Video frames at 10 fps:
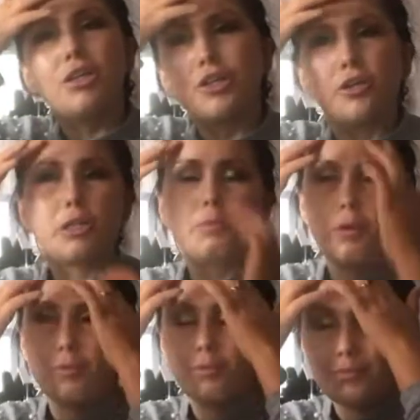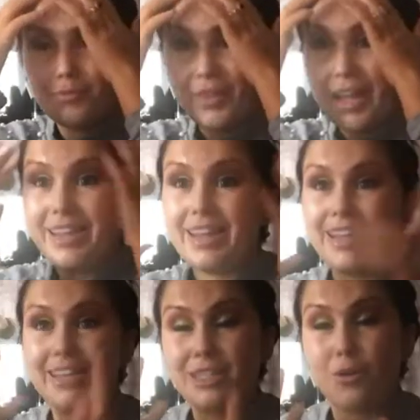Trina's bone. And
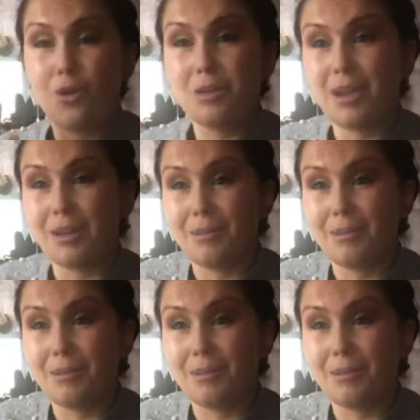yeah, he's a dog.